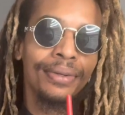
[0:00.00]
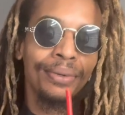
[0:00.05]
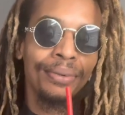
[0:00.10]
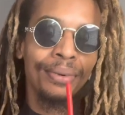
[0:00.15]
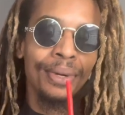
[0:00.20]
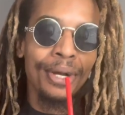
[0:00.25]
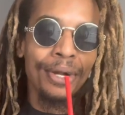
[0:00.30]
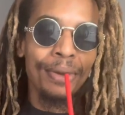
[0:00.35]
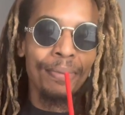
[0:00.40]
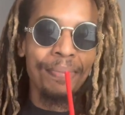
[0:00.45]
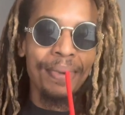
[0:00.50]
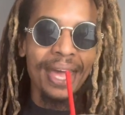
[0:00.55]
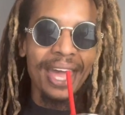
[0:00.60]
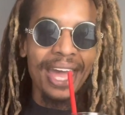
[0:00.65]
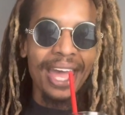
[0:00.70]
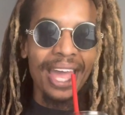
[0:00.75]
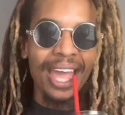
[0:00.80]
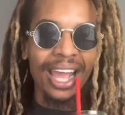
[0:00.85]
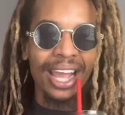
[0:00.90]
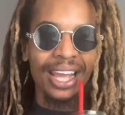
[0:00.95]
Welcome
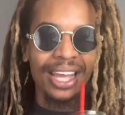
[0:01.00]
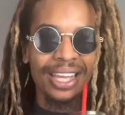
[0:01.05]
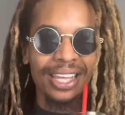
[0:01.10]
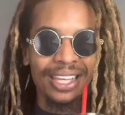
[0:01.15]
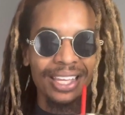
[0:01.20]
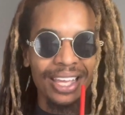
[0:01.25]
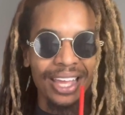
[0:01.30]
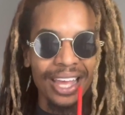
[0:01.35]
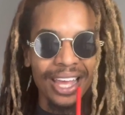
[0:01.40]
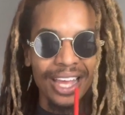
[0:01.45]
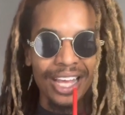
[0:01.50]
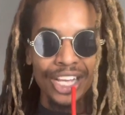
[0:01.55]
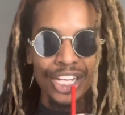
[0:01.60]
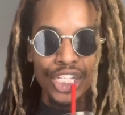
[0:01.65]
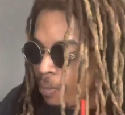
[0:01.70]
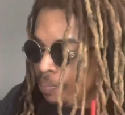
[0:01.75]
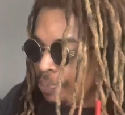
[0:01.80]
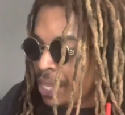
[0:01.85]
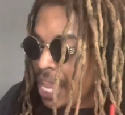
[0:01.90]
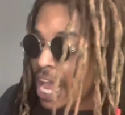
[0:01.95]
back.
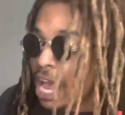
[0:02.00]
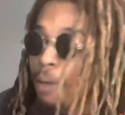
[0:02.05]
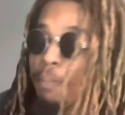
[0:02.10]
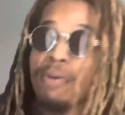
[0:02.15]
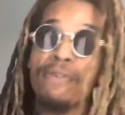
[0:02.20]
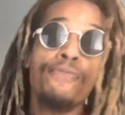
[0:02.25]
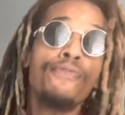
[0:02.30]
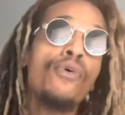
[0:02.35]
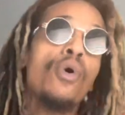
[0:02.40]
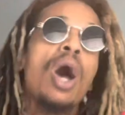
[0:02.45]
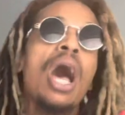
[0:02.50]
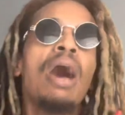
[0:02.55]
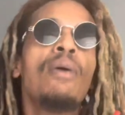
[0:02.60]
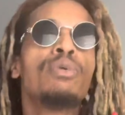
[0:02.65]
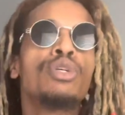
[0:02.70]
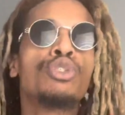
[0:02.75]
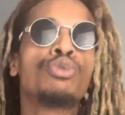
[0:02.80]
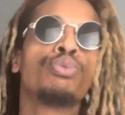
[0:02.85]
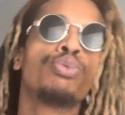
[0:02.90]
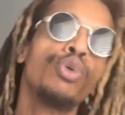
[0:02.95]
Yes. Now, before I
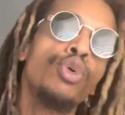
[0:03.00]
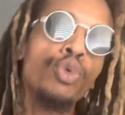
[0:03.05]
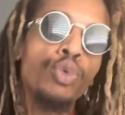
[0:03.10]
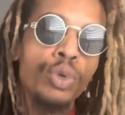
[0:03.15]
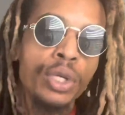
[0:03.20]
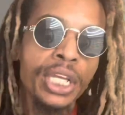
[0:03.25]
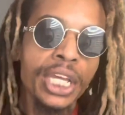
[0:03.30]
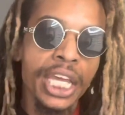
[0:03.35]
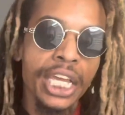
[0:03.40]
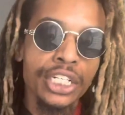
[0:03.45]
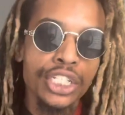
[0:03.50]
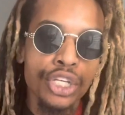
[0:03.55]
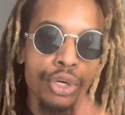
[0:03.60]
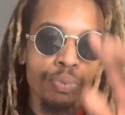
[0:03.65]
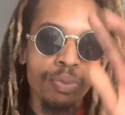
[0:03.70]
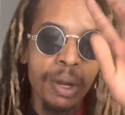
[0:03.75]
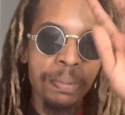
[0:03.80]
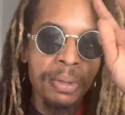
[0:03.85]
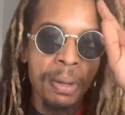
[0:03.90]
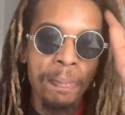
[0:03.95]
was rudely
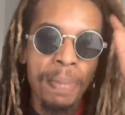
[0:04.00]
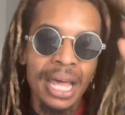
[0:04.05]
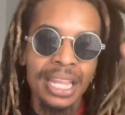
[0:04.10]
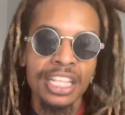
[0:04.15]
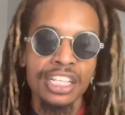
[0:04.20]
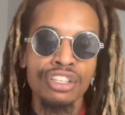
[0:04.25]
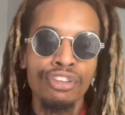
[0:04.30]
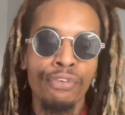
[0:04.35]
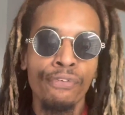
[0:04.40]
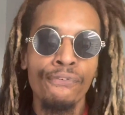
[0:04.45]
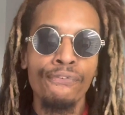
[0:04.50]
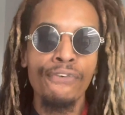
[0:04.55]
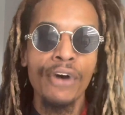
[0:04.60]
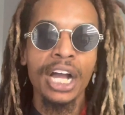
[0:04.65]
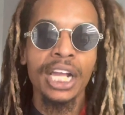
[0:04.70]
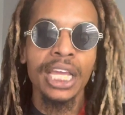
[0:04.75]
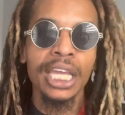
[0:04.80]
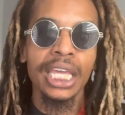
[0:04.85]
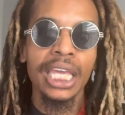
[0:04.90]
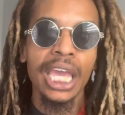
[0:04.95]
interrupted by this
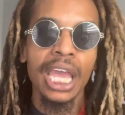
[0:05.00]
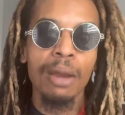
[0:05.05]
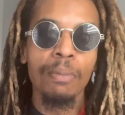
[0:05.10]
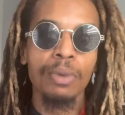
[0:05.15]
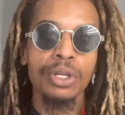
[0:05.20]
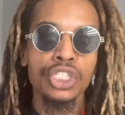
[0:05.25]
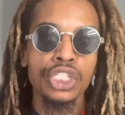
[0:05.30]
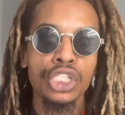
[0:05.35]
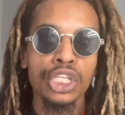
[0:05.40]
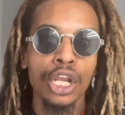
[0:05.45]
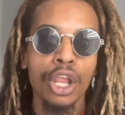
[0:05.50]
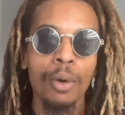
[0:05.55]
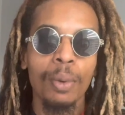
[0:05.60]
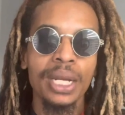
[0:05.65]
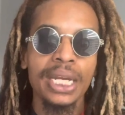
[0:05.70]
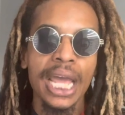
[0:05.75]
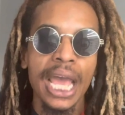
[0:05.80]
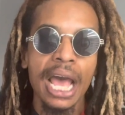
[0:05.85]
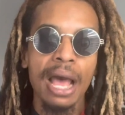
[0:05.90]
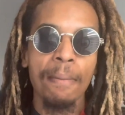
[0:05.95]
fucking camera
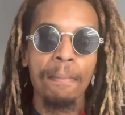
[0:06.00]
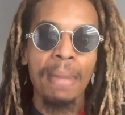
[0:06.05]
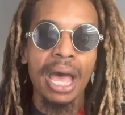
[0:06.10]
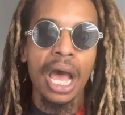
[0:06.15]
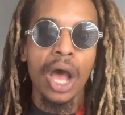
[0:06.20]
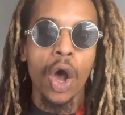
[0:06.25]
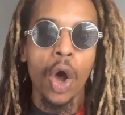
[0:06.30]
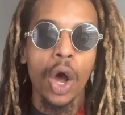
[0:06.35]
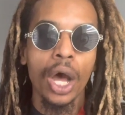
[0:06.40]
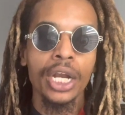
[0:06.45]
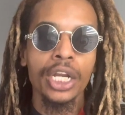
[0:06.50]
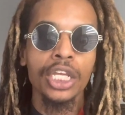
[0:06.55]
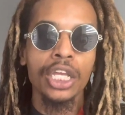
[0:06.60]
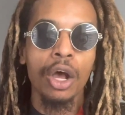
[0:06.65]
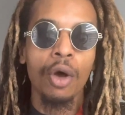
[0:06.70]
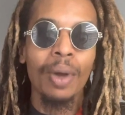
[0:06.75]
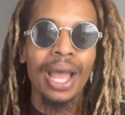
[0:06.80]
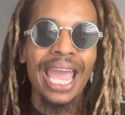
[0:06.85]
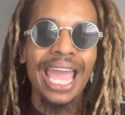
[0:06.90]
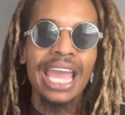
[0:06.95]
slowing down my
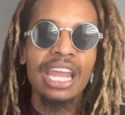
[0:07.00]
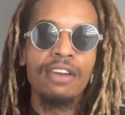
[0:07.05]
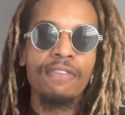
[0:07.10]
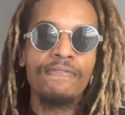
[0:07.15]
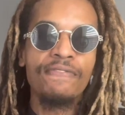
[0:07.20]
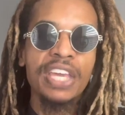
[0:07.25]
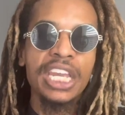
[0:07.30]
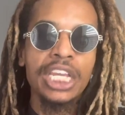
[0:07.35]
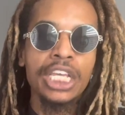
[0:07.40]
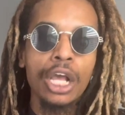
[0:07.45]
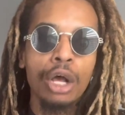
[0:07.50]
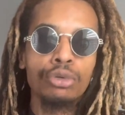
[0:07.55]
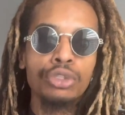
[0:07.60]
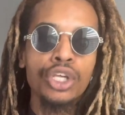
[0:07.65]
audio and video,